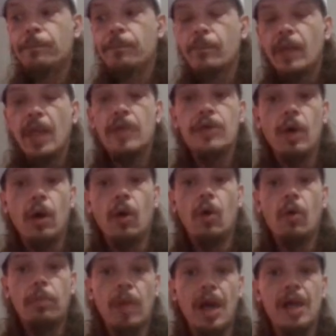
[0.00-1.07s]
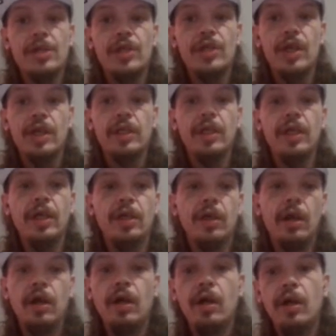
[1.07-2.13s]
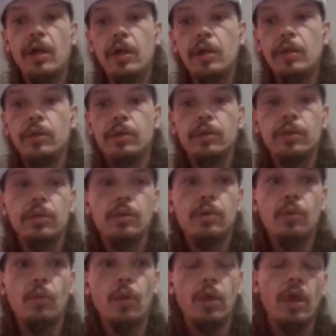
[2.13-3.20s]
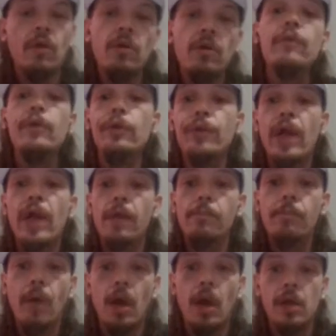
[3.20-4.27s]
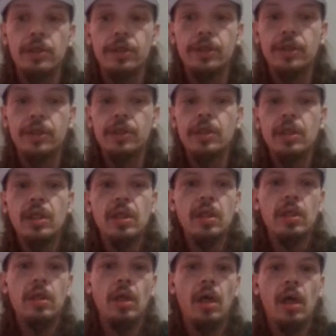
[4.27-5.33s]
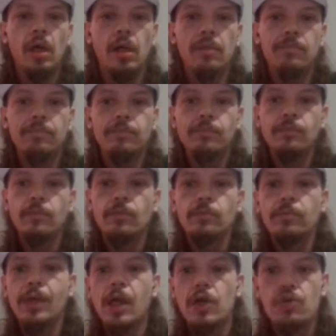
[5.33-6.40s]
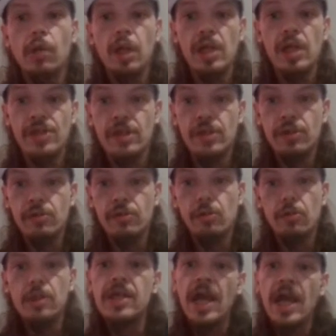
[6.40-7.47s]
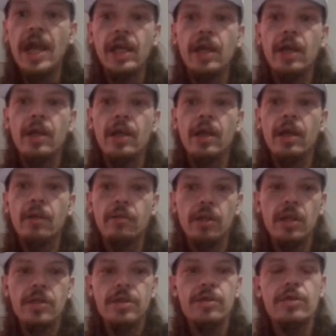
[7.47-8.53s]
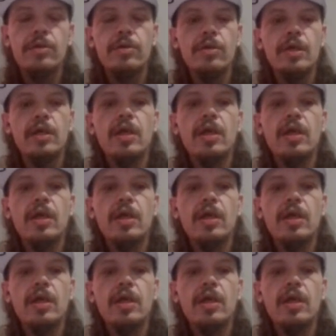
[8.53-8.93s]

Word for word: it's a whole project and uh we're going to review that in parts um, because we're listening to it. We're taking it in, we're listening to it.